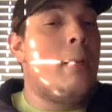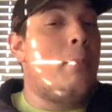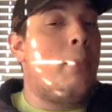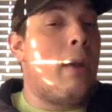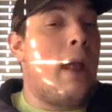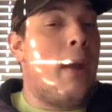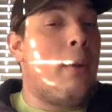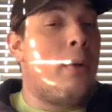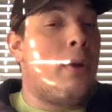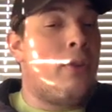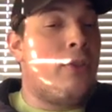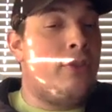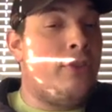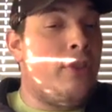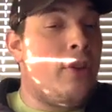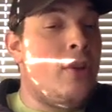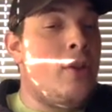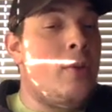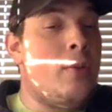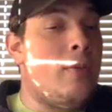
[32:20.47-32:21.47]
but I would
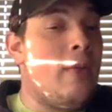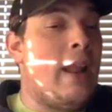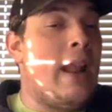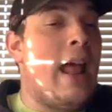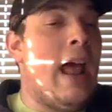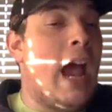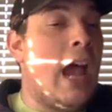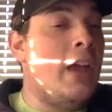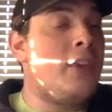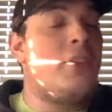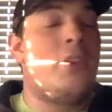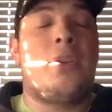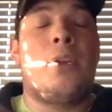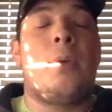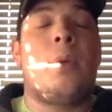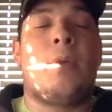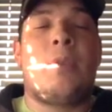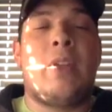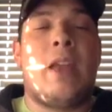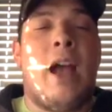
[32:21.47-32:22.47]
assume that it has to do
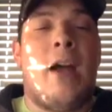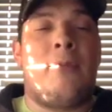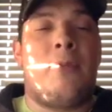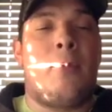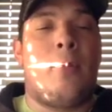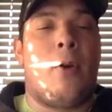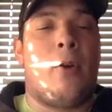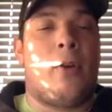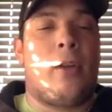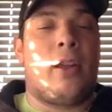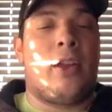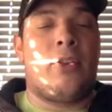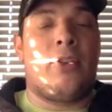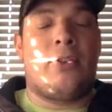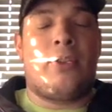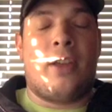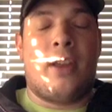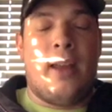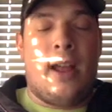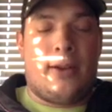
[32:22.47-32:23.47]
with the aftermarket
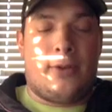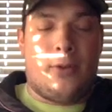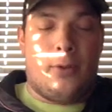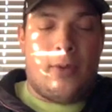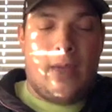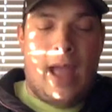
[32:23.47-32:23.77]
connector.